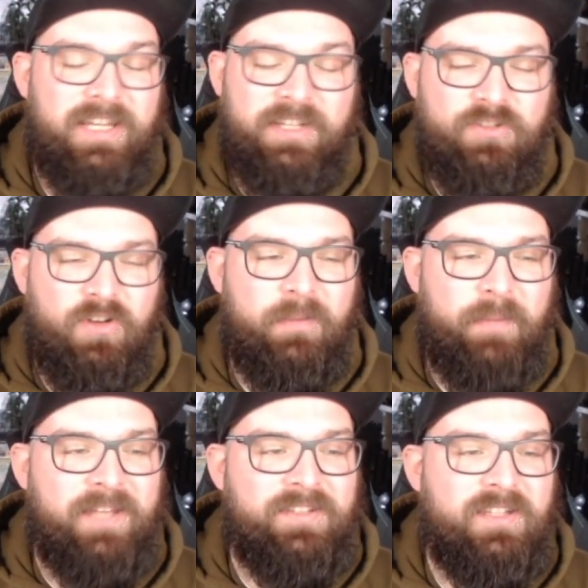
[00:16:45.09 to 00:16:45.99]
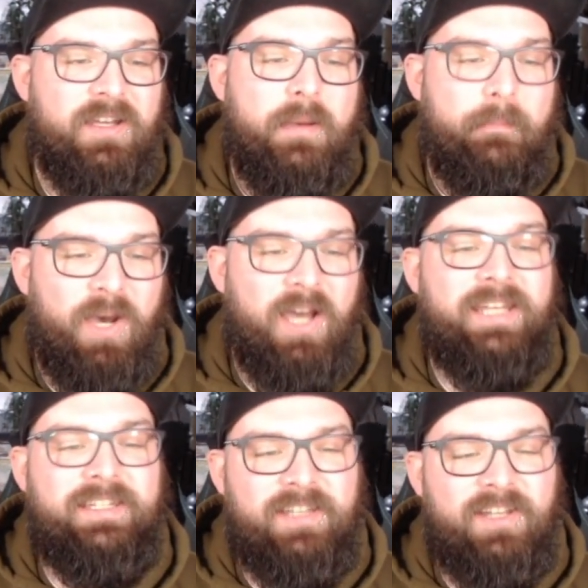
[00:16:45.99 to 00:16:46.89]
It's not the best, but
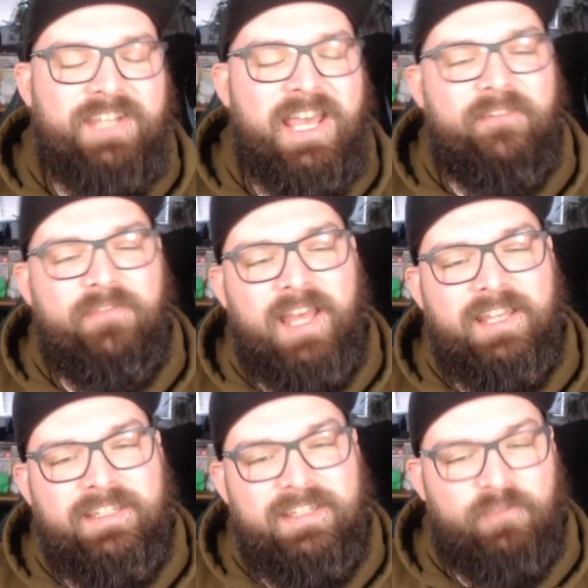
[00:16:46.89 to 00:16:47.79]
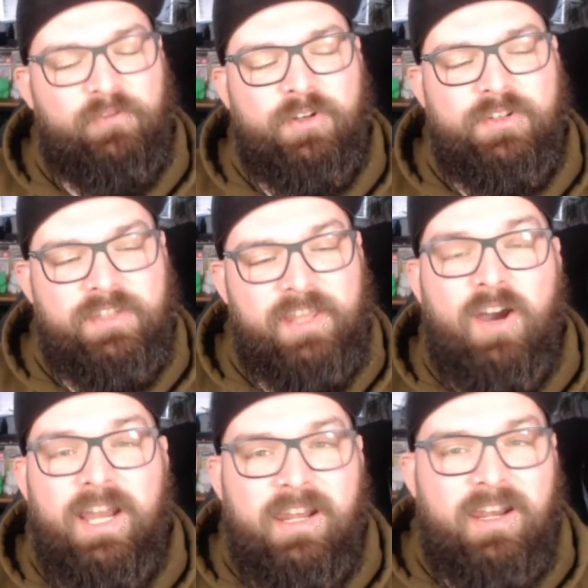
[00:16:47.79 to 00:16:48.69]
it does have that difference that
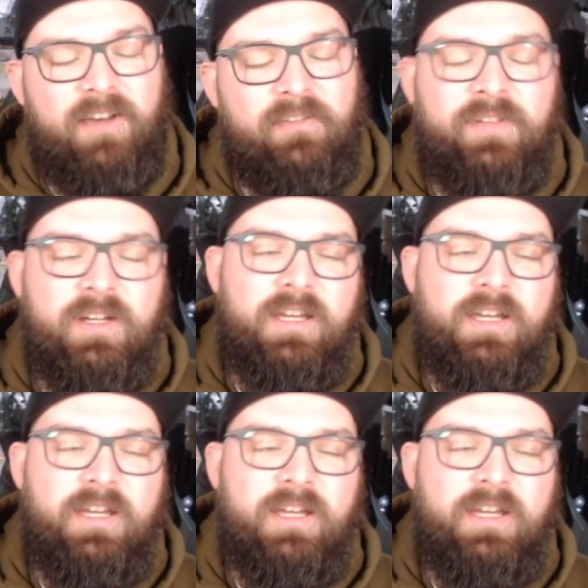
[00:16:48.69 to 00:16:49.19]
I love.